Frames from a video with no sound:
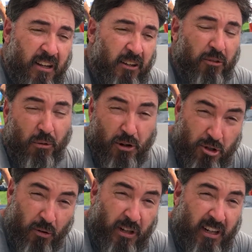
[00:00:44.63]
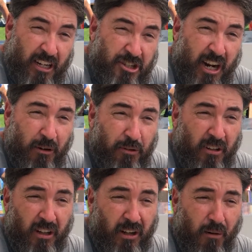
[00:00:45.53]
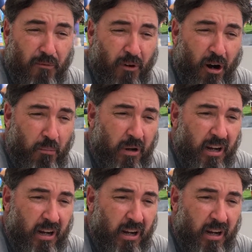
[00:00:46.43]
because we weren't sure where the next check was going to come from.